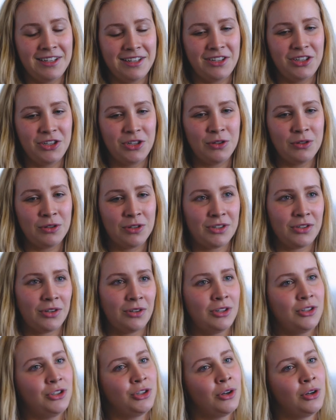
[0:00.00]
these students
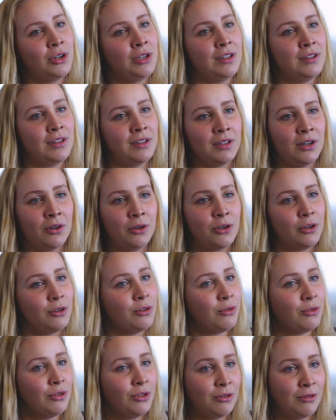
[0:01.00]
on a journey that they'll go
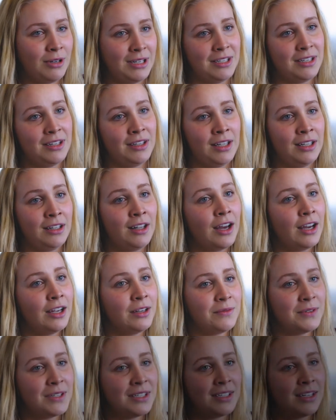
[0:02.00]
through the rest of their lives.